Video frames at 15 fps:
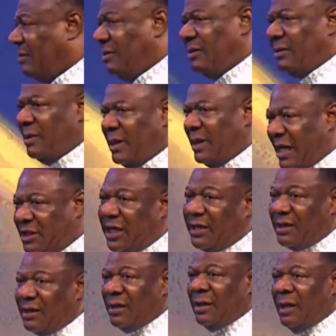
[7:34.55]
That's it.
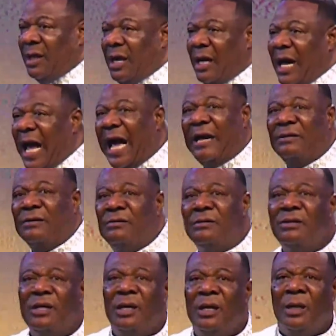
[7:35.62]
And
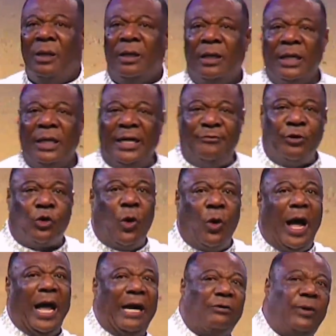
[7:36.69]
if you go
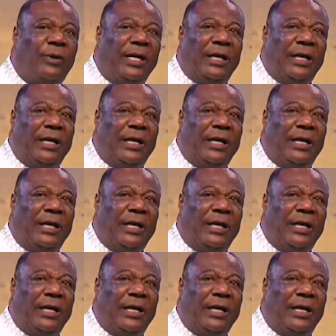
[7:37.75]
ahead reading,